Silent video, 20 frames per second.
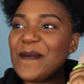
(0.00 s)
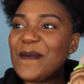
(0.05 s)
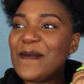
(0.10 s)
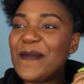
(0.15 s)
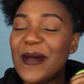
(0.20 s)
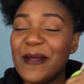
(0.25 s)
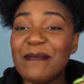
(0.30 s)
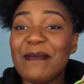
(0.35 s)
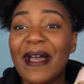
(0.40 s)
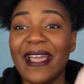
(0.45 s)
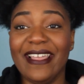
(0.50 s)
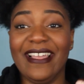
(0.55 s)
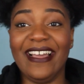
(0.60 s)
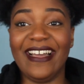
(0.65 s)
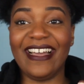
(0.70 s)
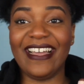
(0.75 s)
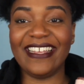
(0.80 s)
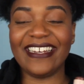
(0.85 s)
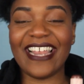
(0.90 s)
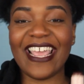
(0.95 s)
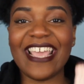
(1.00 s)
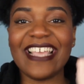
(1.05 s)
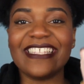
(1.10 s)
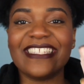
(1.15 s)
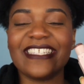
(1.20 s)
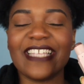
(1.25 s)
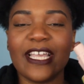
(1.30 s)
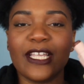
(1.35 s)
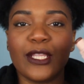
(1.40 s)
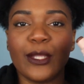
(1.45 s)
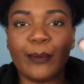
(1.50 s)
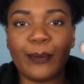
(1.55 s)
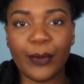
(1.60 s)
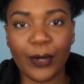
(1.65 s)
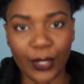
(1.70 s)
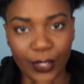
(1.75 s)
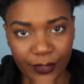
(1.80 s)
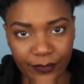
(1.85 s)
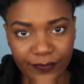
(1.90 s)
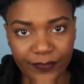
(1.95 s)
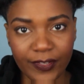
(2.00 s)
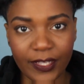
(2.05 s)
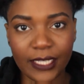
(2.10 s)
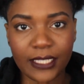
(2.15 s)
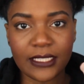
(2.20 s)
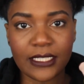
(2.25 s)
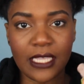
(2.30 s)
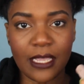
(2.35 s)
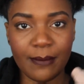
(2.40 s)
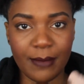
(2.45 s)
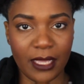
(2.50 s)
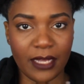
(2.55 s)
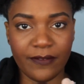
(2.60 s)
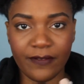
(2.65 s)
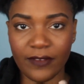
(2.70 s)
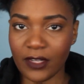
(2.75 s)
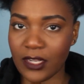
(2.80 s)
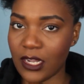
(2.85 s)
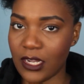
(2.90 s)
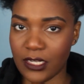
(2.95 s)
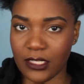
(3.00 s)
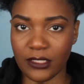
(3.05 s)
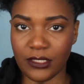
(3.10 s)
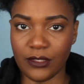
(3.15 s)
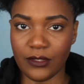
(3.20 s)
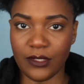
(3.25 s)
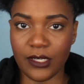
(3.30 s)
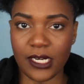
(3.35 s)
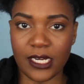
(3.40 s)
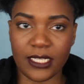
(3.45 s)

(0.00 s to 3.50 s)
but my god, it's like the perfect amount of a contour.